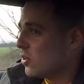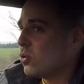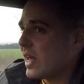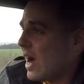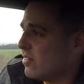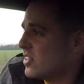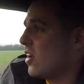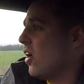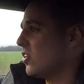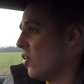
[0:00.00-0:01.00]
called Calvin's
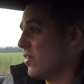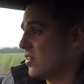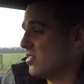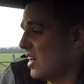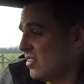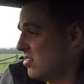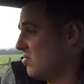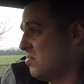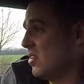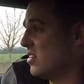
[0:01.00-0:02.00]
Car Diary, because that's
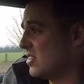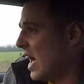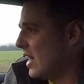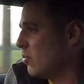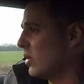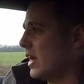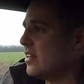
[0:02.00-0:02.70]
exactly what it